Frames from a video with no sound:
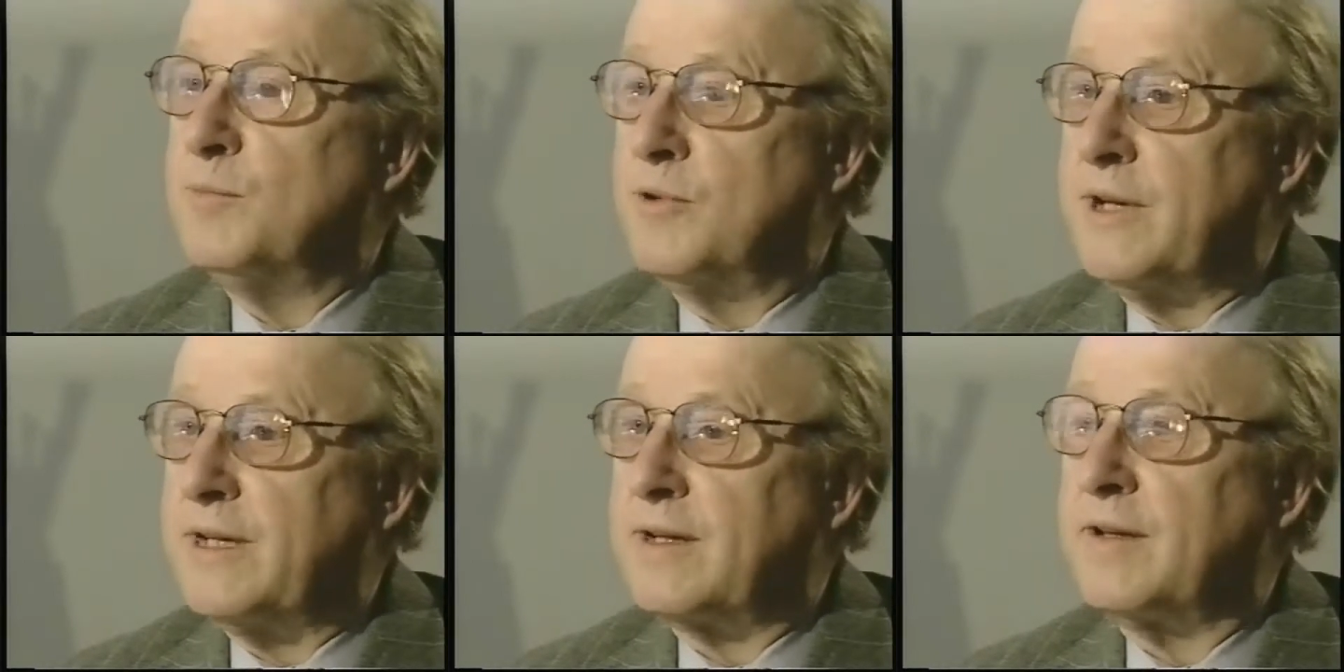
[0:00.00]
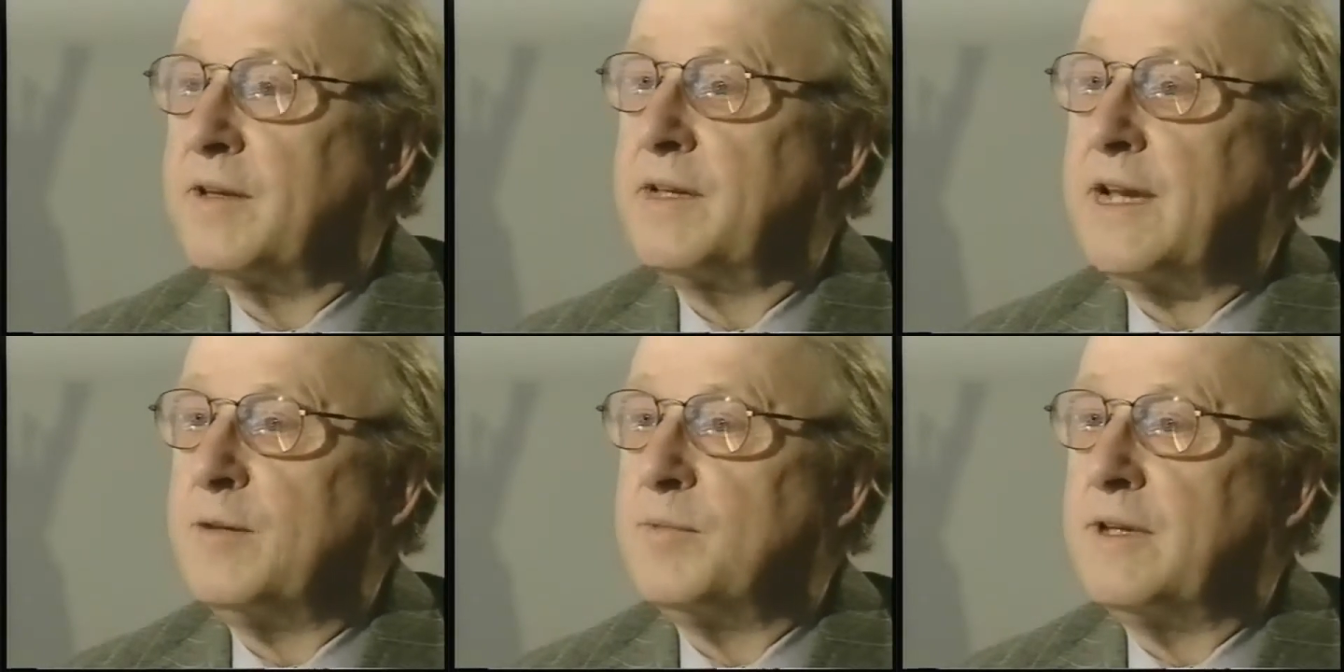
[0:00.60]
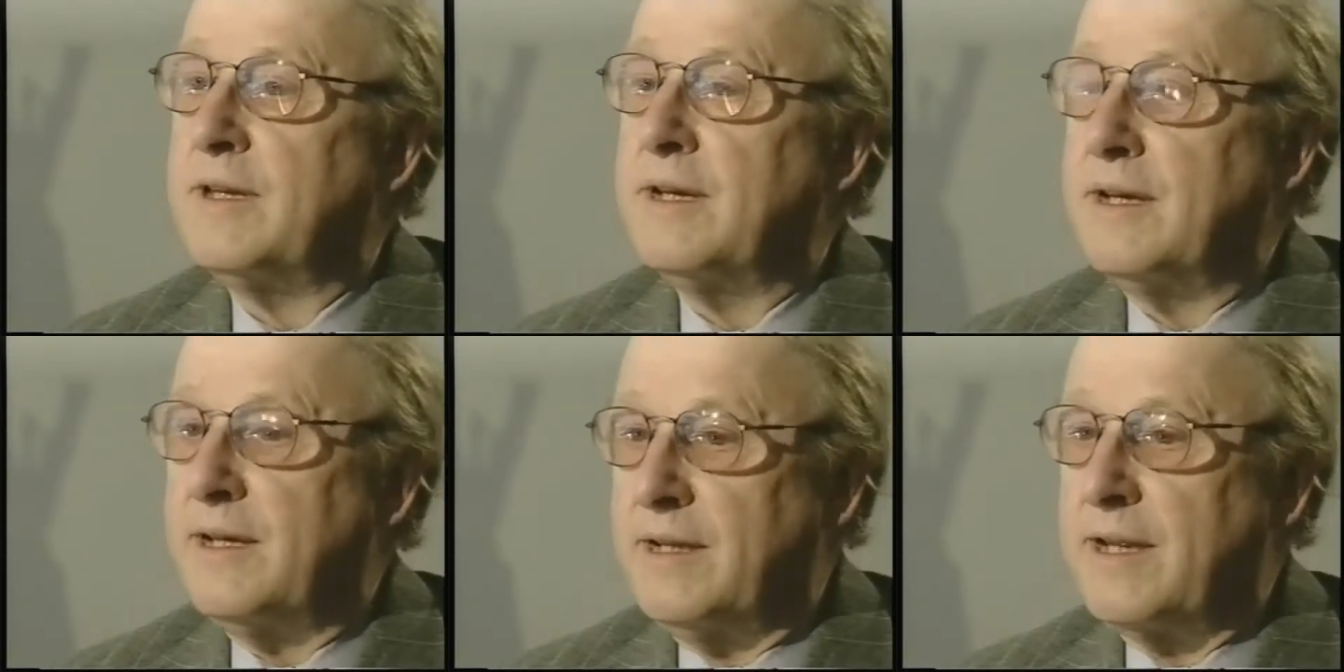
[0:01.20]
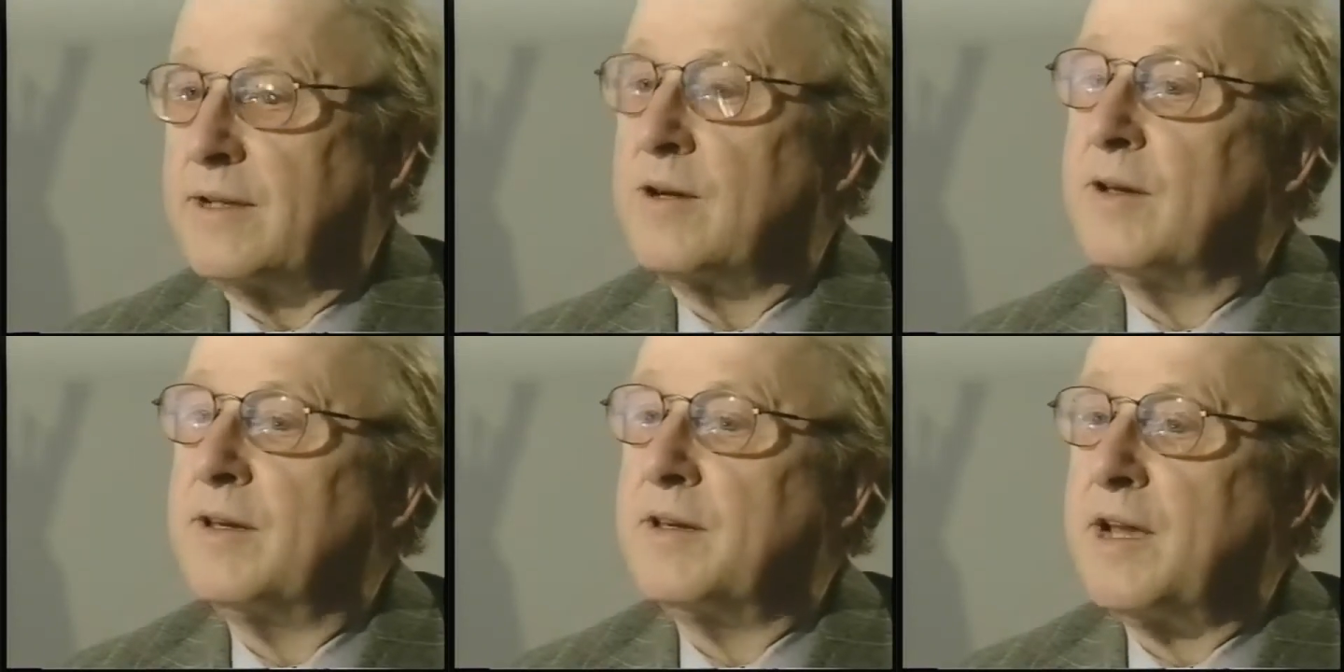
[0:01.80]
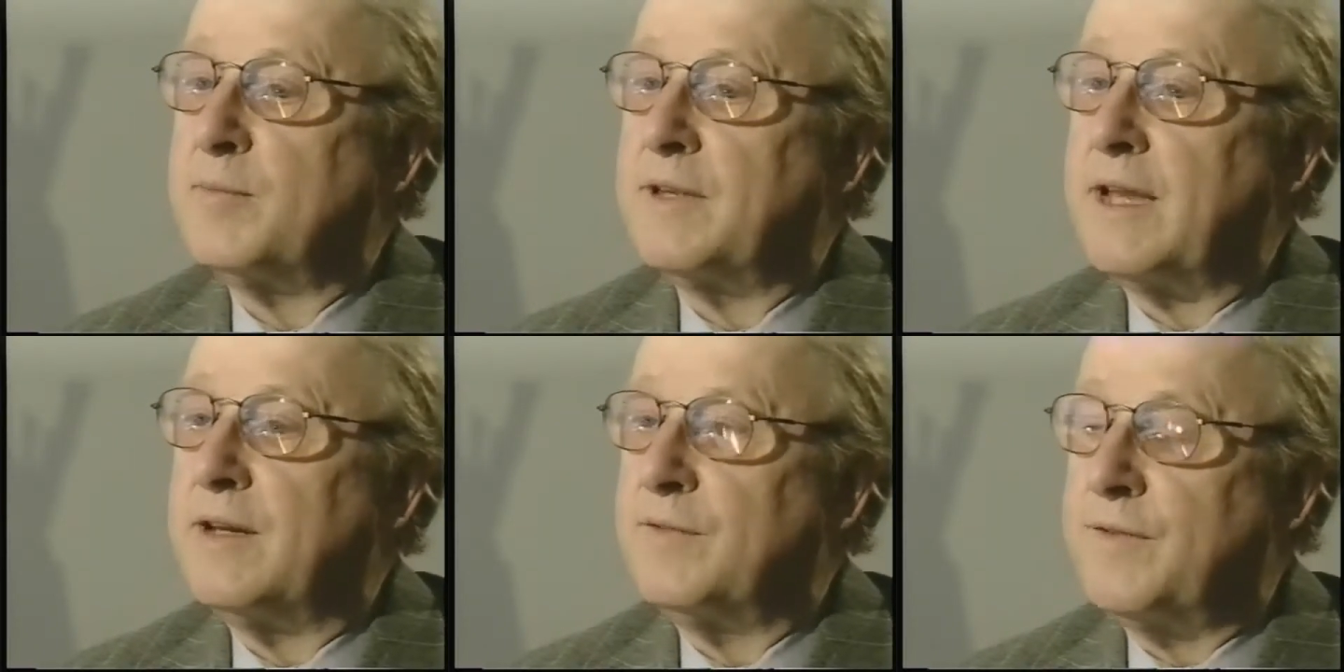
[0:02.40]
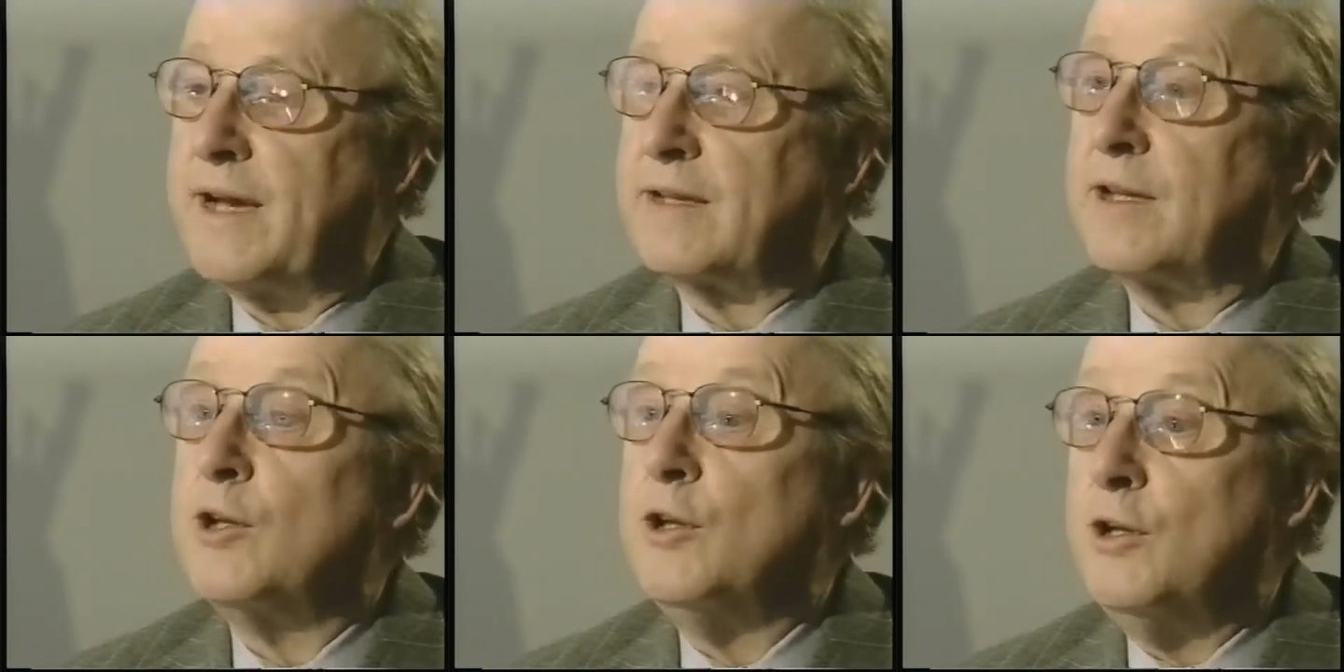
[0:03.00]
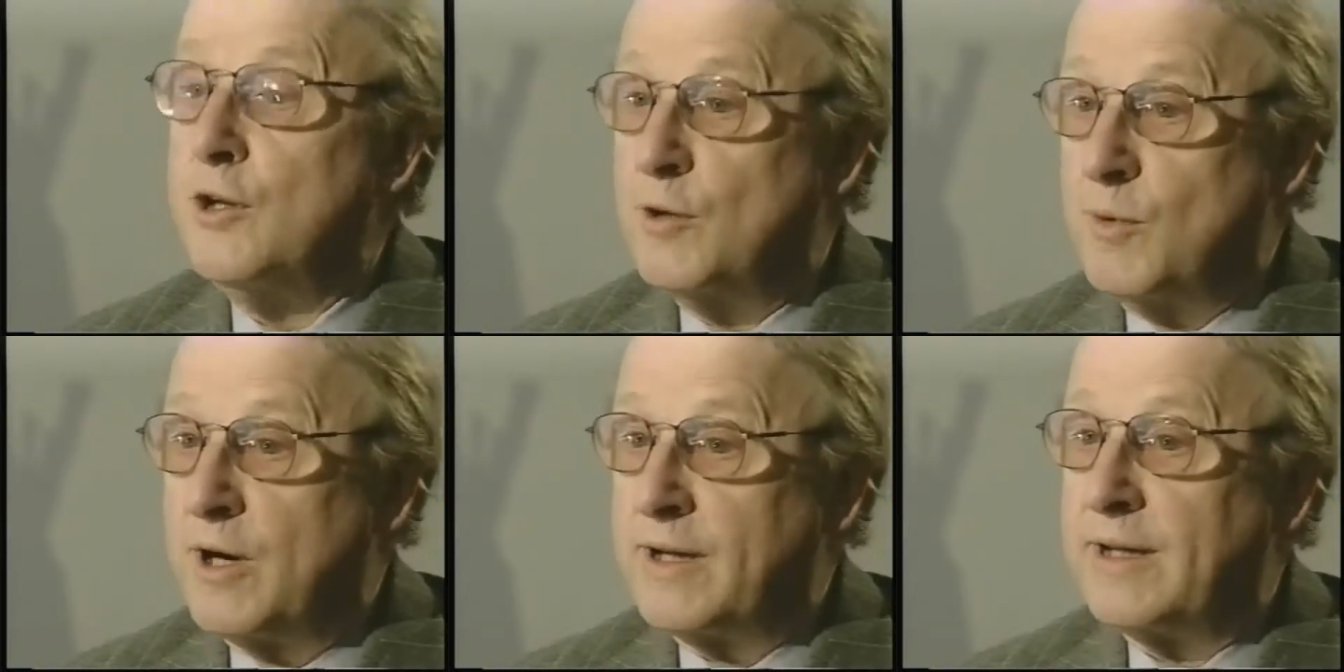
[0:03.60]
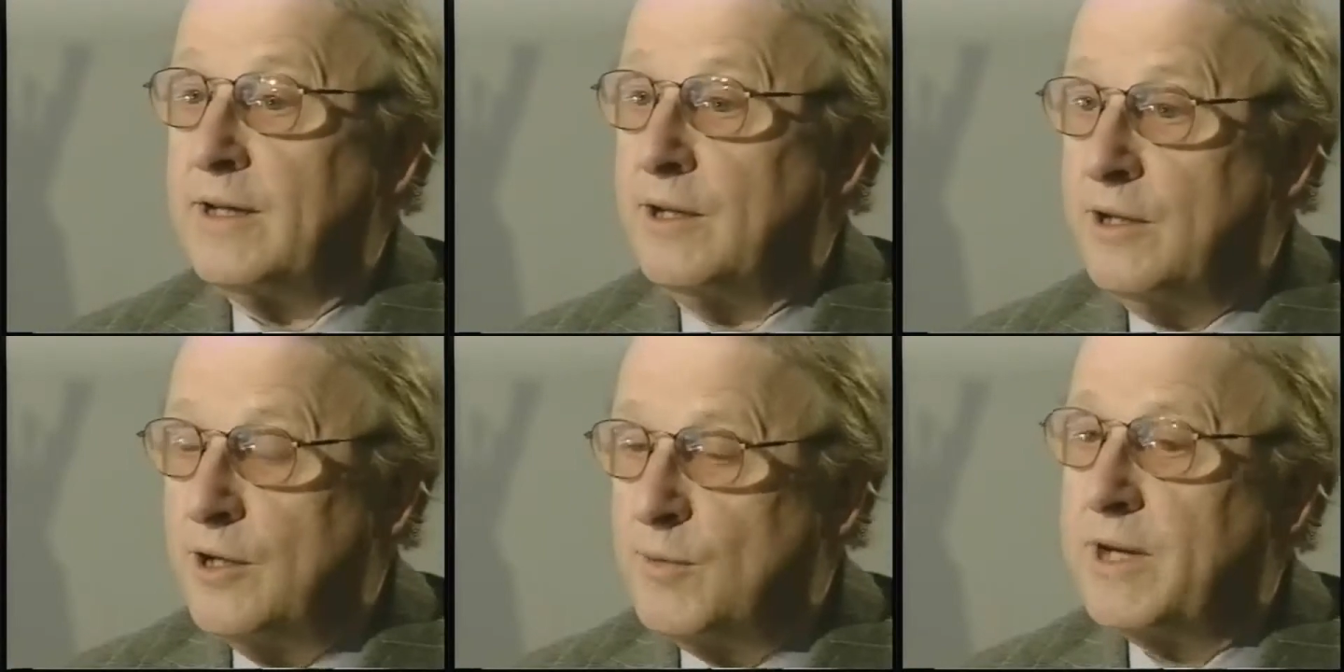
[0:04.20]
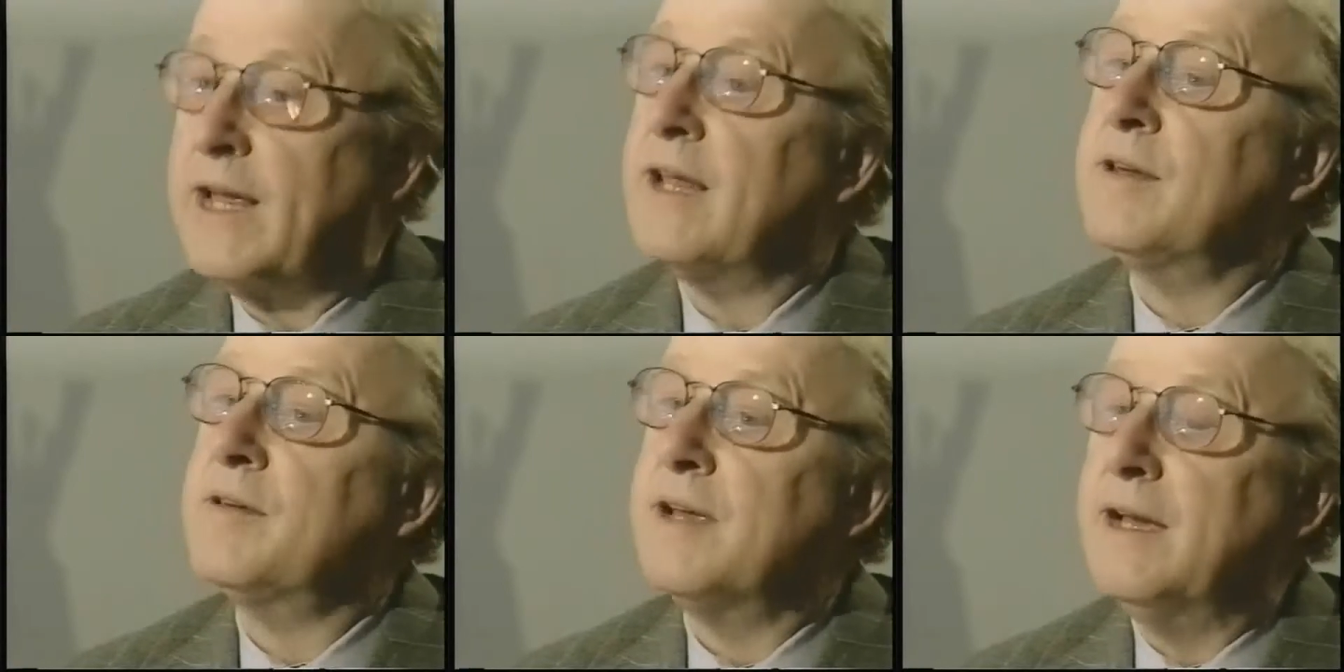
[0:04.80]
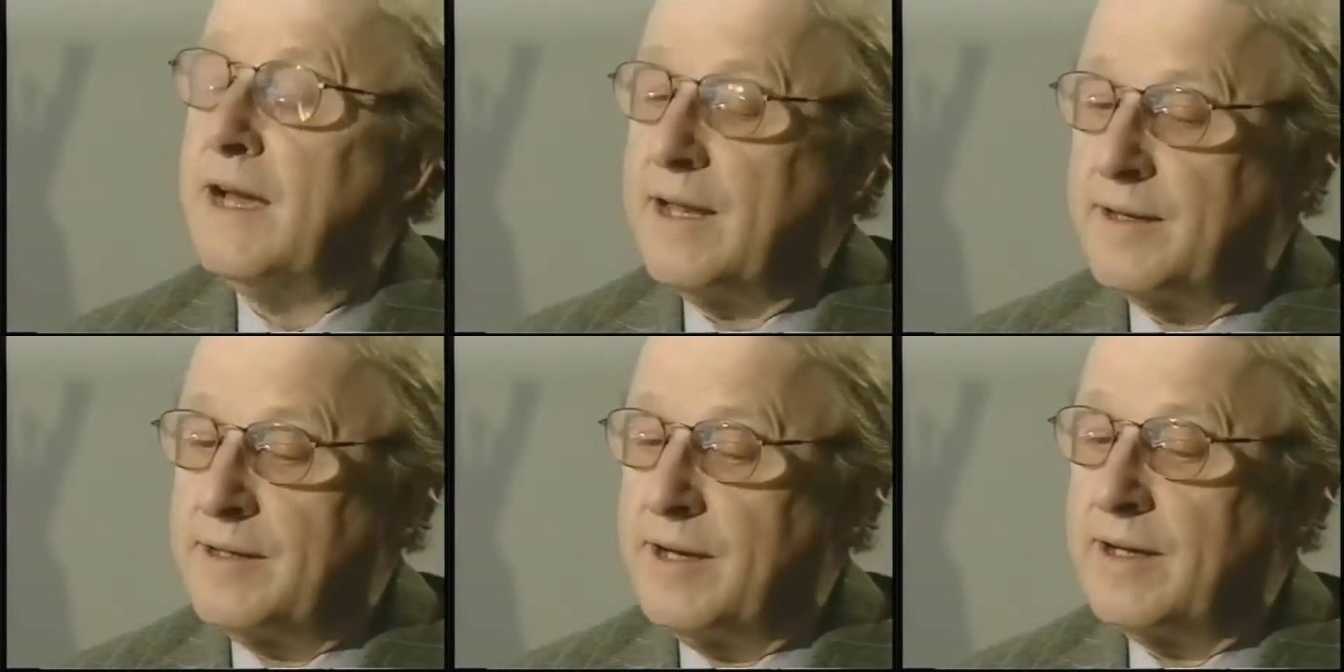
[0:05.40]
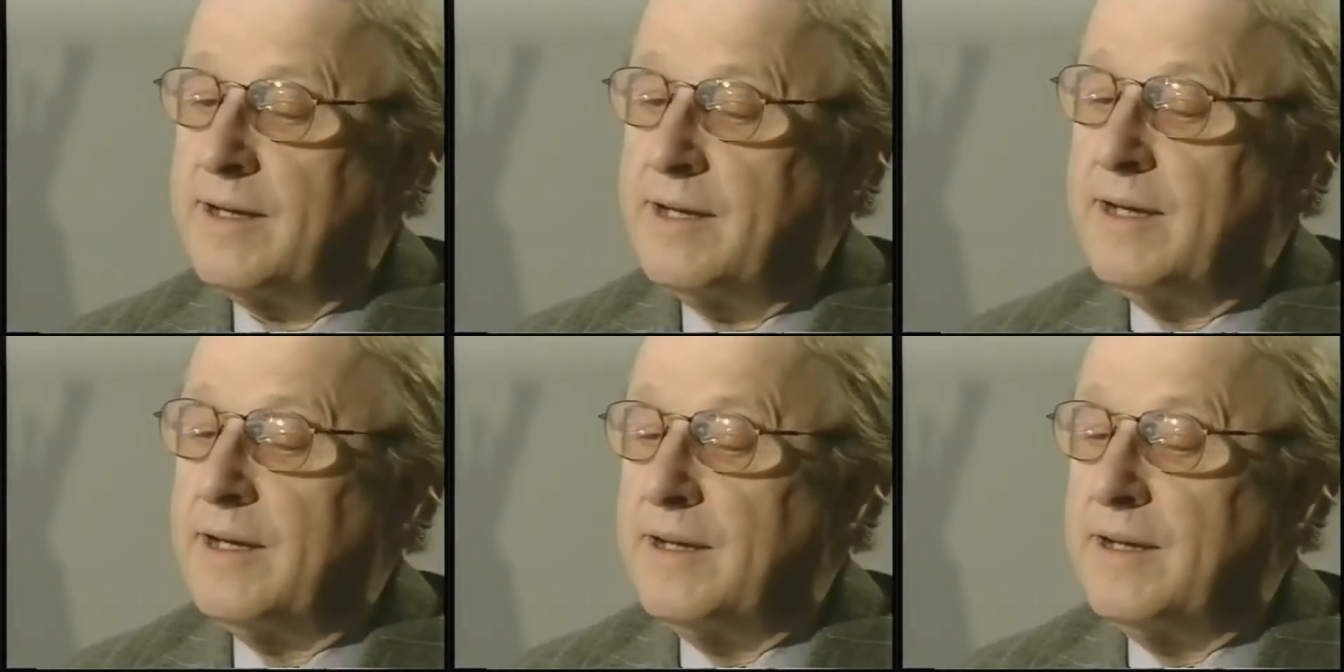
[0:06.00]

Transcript: the political statement in that concept, and the fact that no one else has done